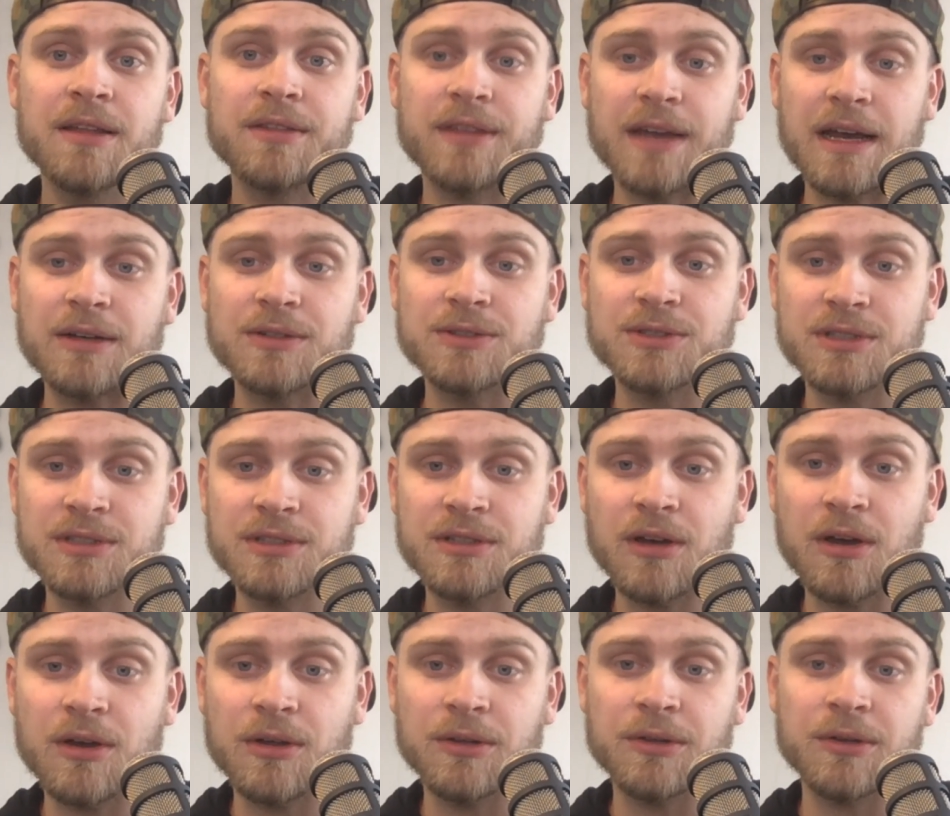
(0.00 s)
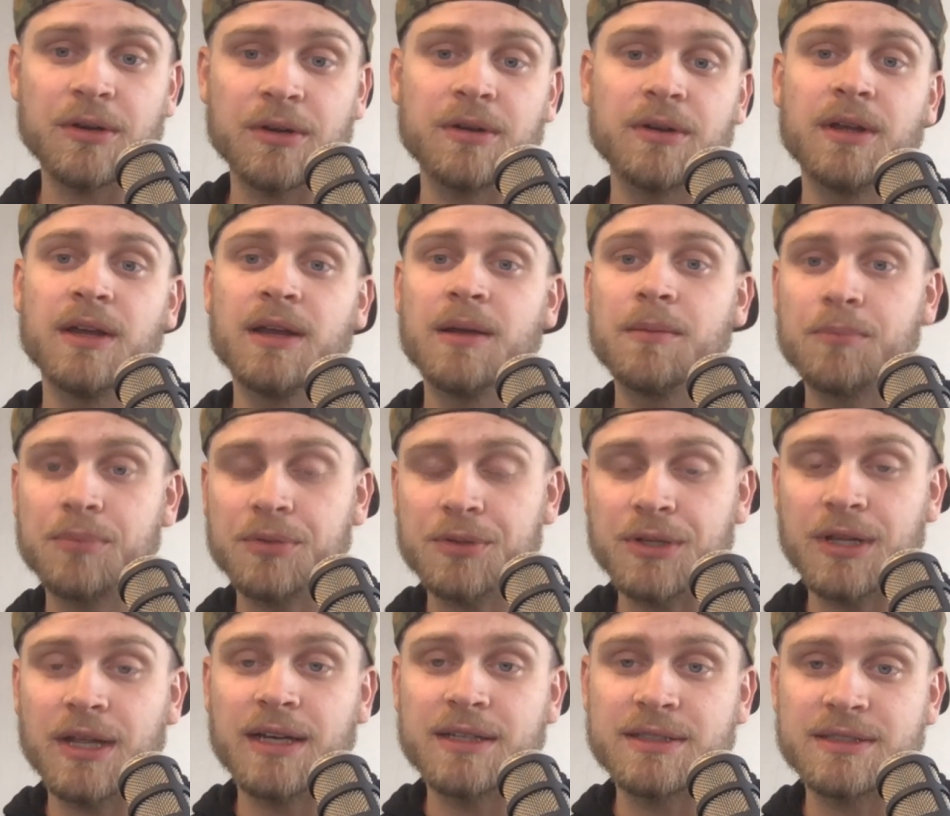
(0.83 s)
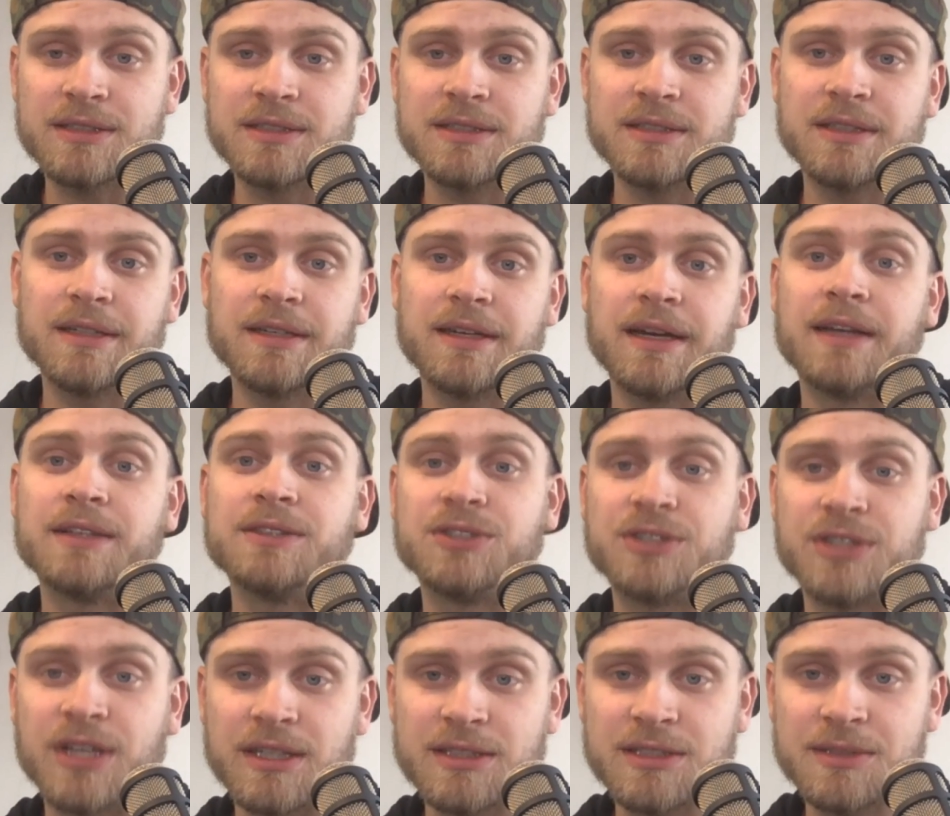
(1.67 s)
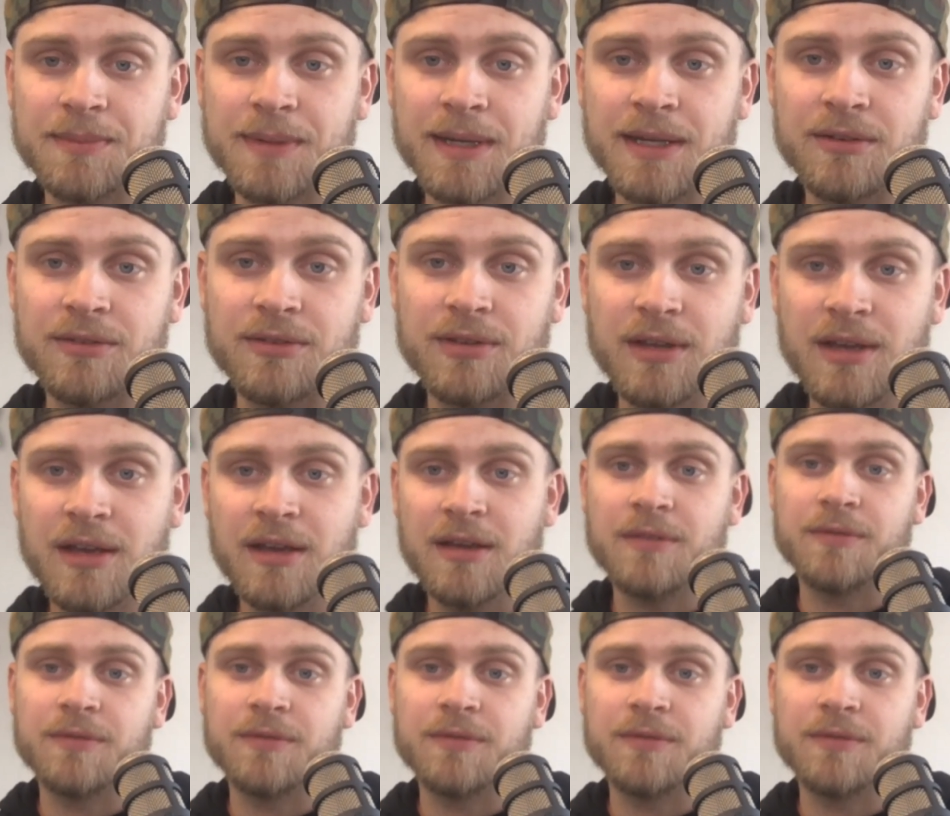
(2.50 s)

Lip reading: $15,000 plus adjustment